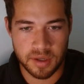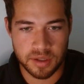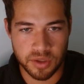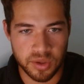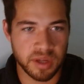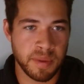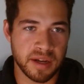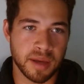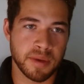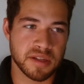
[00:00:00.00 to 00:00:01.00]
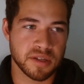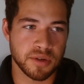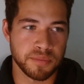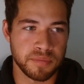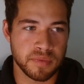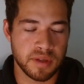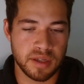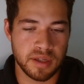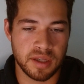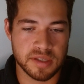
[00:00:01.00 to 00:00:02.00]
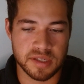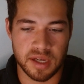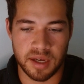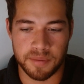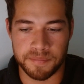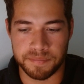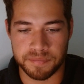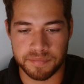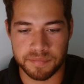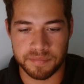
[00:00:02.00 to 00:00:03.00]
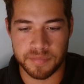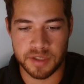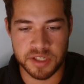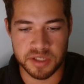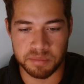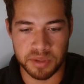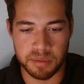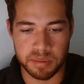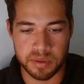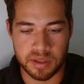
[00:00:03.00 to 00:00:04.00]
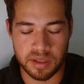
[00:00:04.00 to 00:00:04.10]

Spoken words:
don't let a bad game get to you. It's just a blip